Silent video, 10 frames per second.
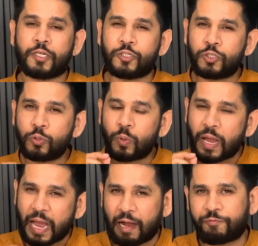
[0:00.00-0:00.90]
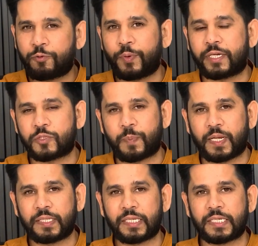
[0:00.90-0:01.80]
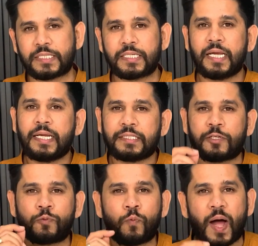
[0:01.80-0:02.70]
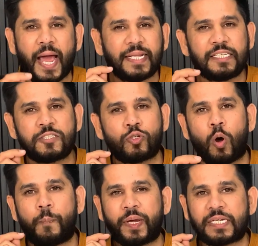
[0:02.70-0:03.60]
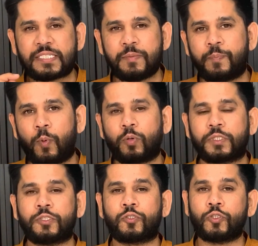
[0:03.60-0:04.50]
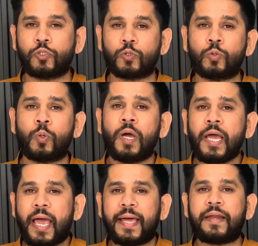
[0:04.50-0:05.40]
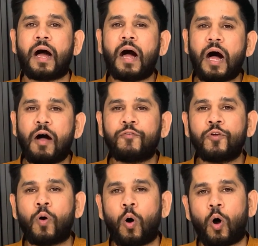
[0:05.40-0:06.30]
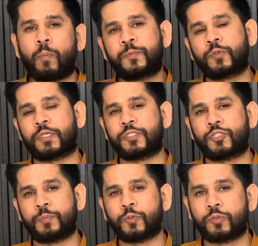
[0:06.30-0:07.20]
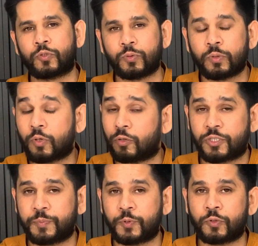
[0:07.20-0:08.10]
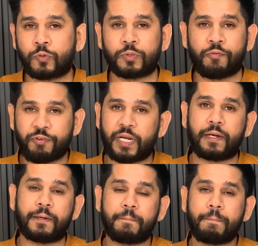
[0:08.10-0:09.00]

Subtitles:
You have to explain this, that why this topic is important to you and how you hope to contribute to the field.